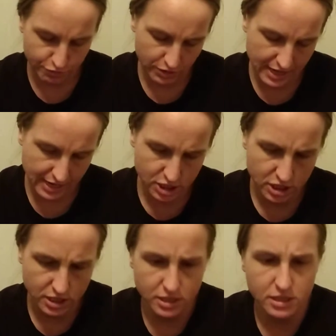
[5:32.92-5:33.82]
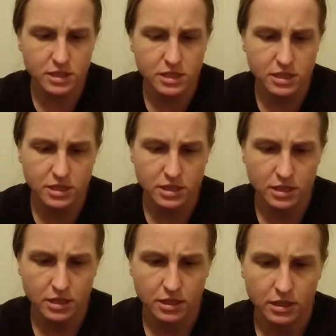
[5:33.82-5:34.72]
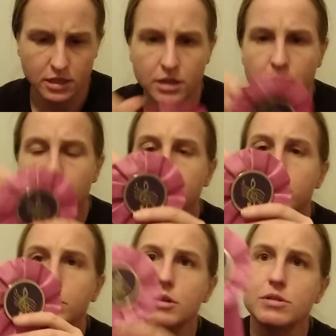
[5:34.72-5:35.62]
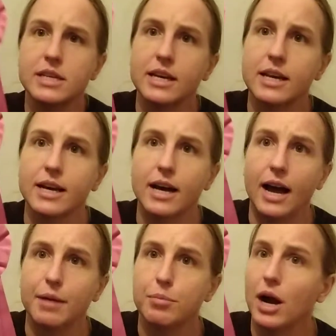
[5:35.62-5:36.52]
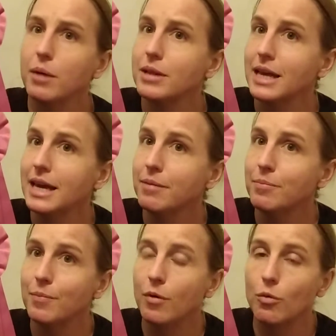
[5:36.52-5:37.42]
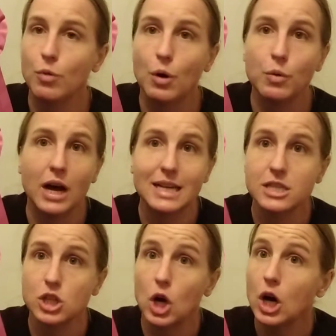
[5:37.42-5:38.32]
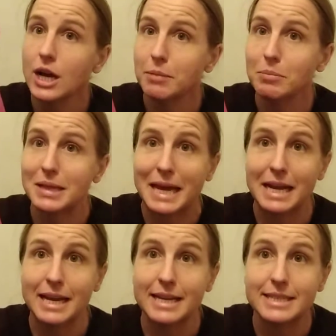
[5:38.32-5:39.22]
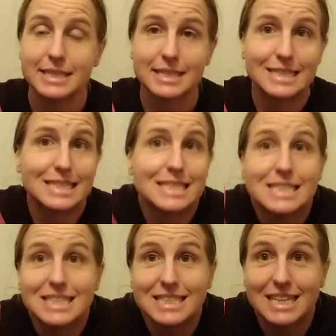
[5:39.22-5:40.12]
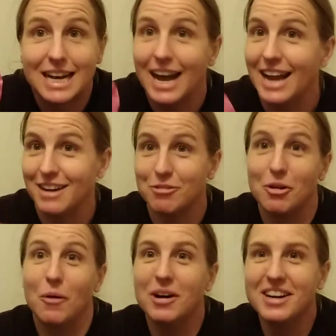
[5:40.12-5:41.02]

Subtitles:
Reflections, music. I probably wrote a song and played it. I don't know.